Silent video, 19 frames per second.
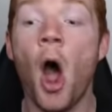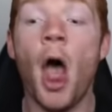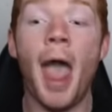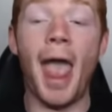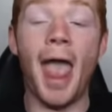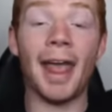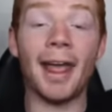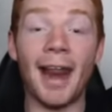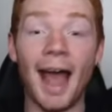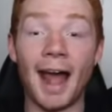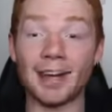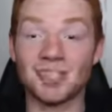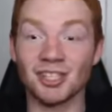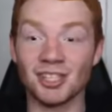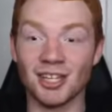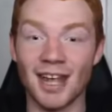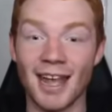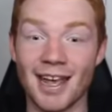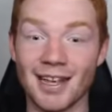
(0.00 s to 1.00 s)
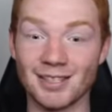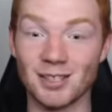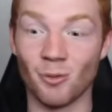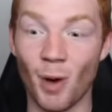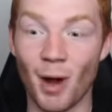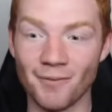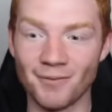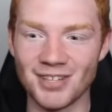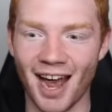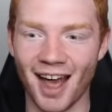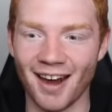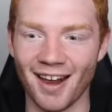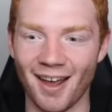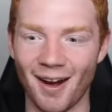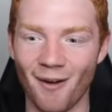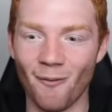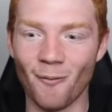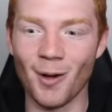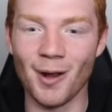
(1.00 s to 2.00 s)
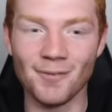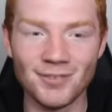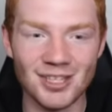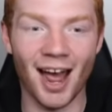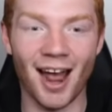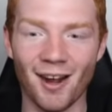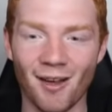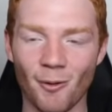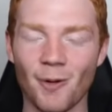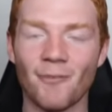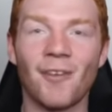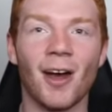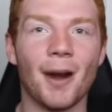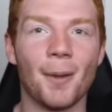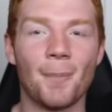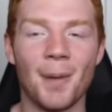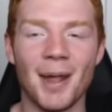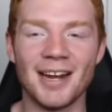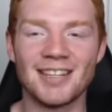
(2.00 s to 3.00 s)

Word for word: It actually is. We've done it. We've done it. We've got a pink